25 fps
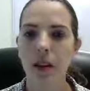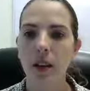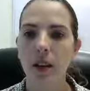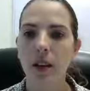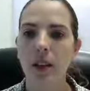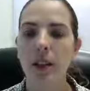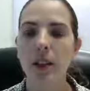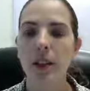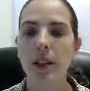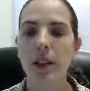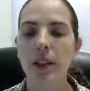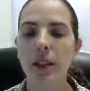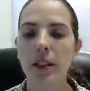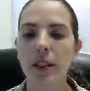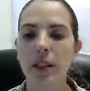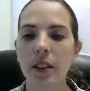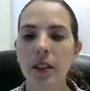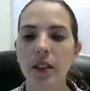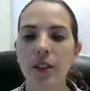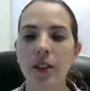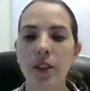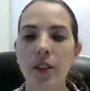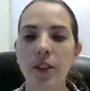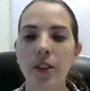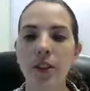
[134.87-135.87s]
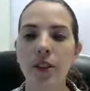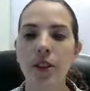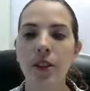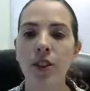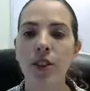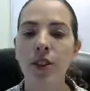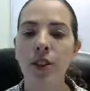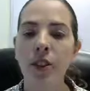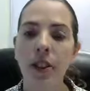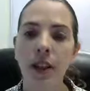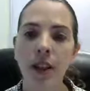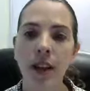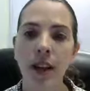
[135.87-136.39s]
Here's the general
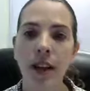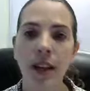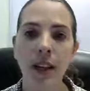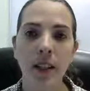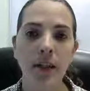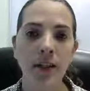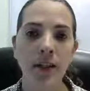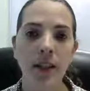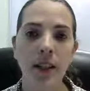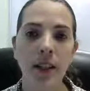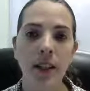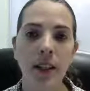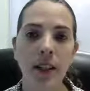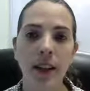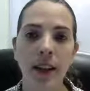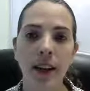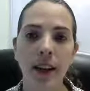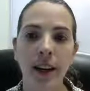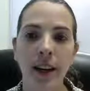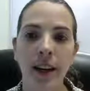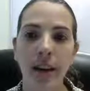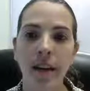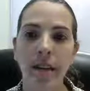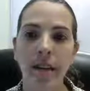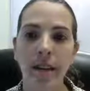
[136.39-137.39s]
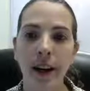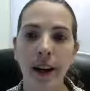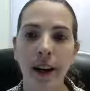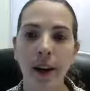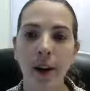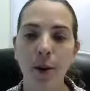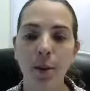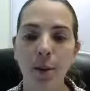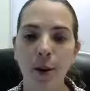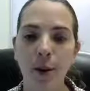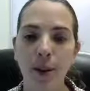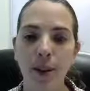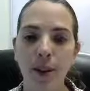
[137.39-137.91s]
syntax for declaring a file
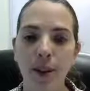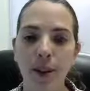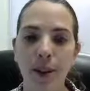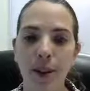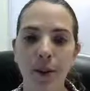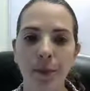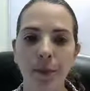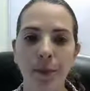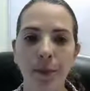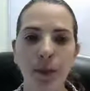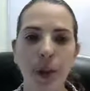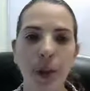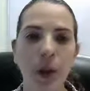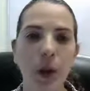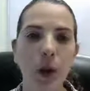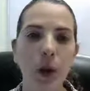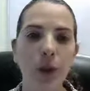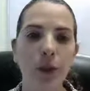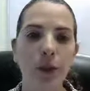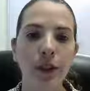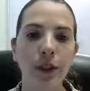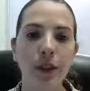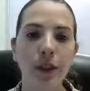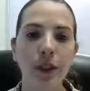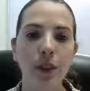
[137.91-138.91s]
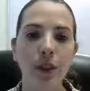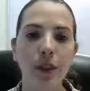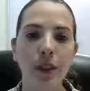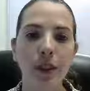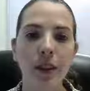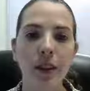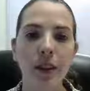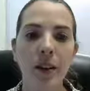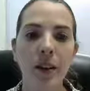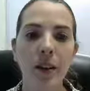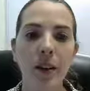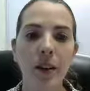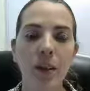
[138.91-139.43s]
pointer. First, we
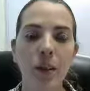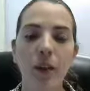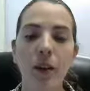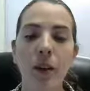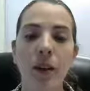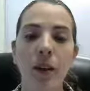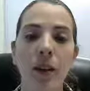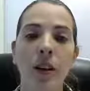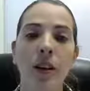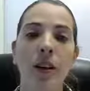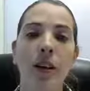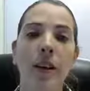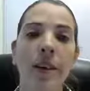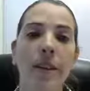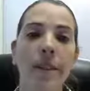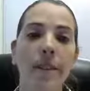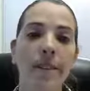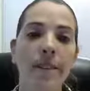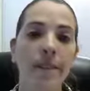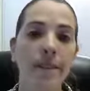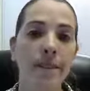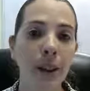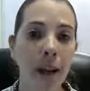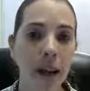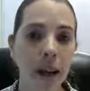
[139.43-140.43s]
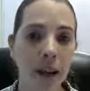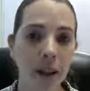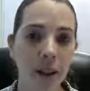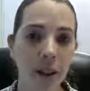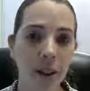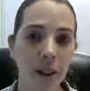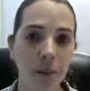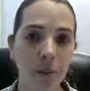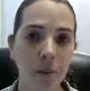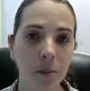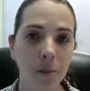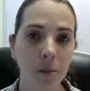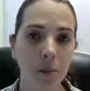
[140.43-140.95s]
need the word
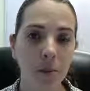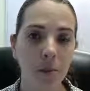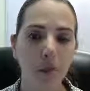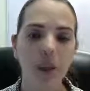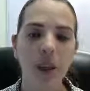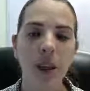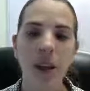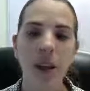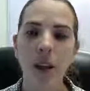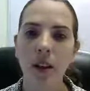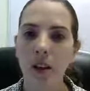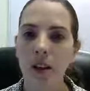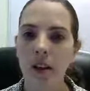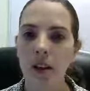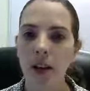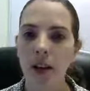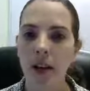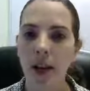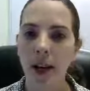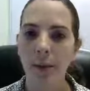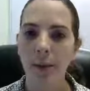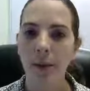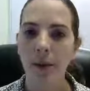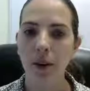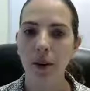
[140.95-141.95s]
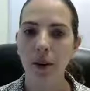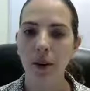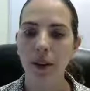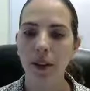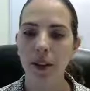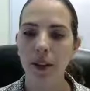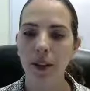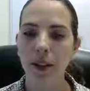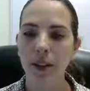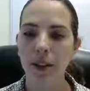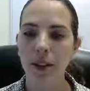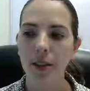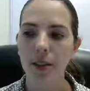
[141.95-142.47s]
file in all capital
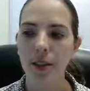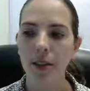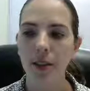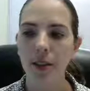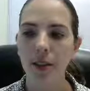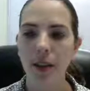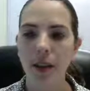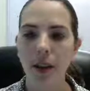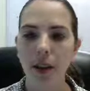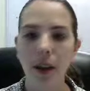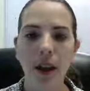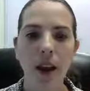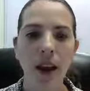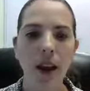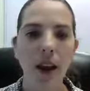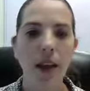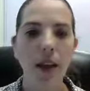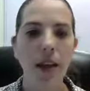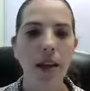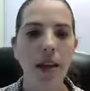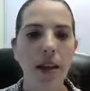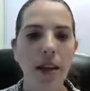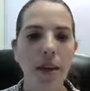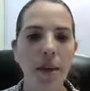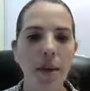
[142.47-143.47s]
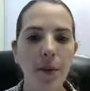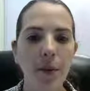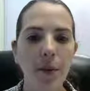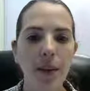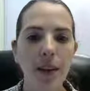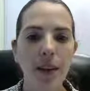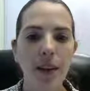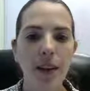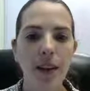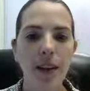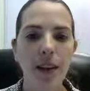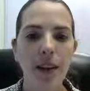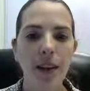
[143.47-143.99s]
letters. Then we
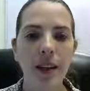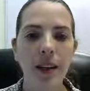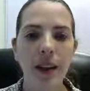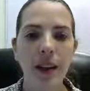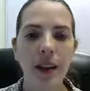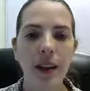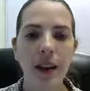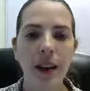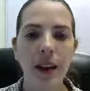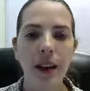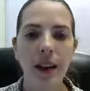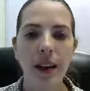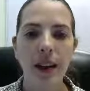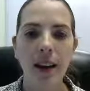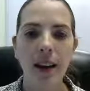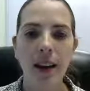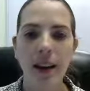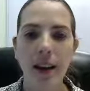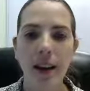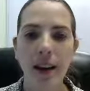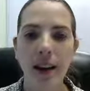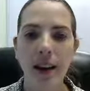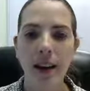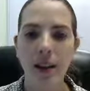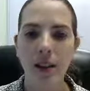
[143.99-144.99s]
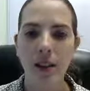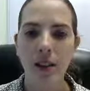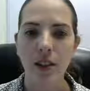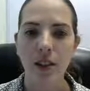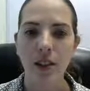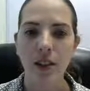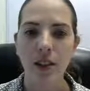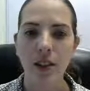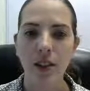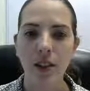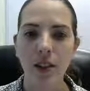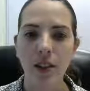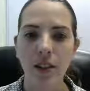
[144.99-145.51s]
need an
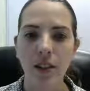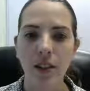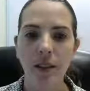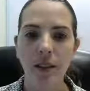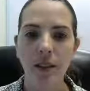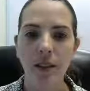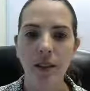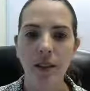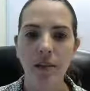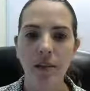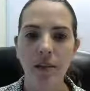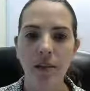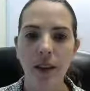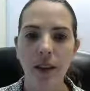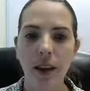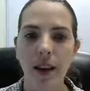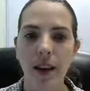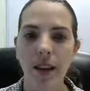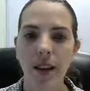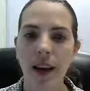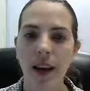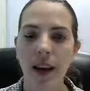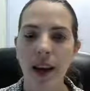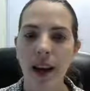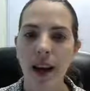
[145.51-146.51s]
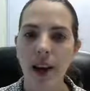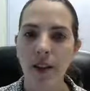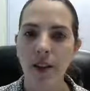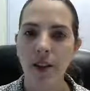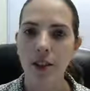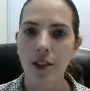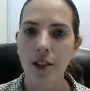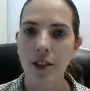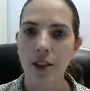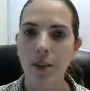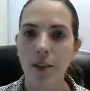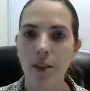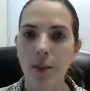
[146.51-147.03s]
asterisk, and that
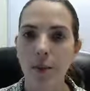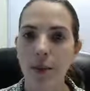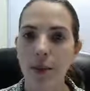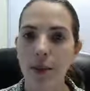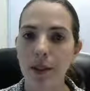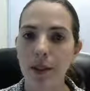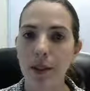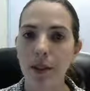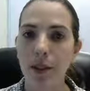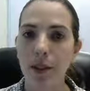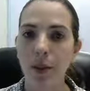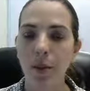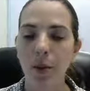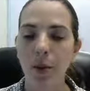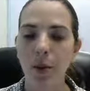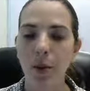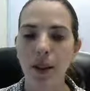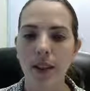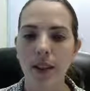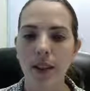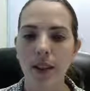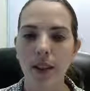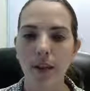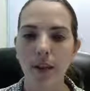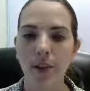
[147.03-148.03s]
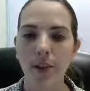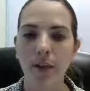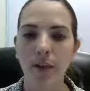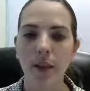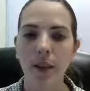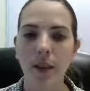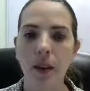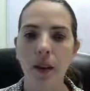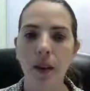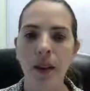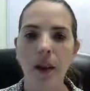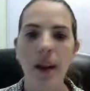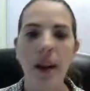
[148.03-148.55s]
asterisk represents a pointer.
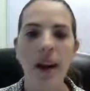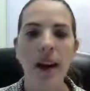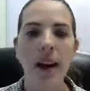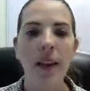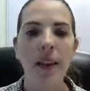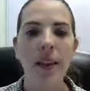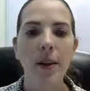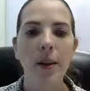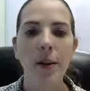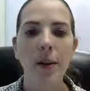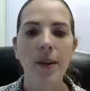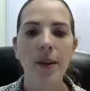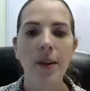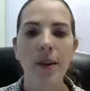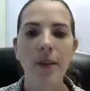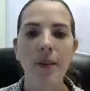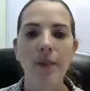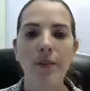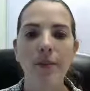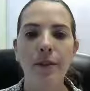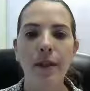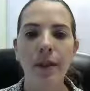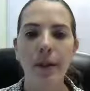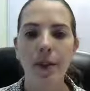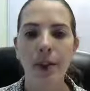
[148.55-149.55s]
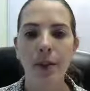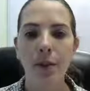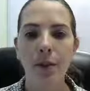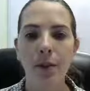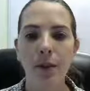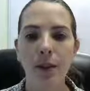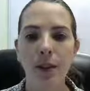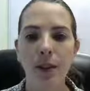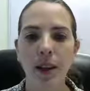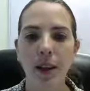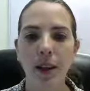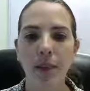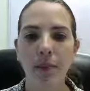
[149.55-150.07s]
And then we need a variable
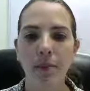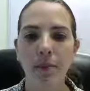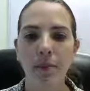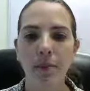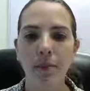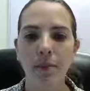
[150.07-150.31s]
name.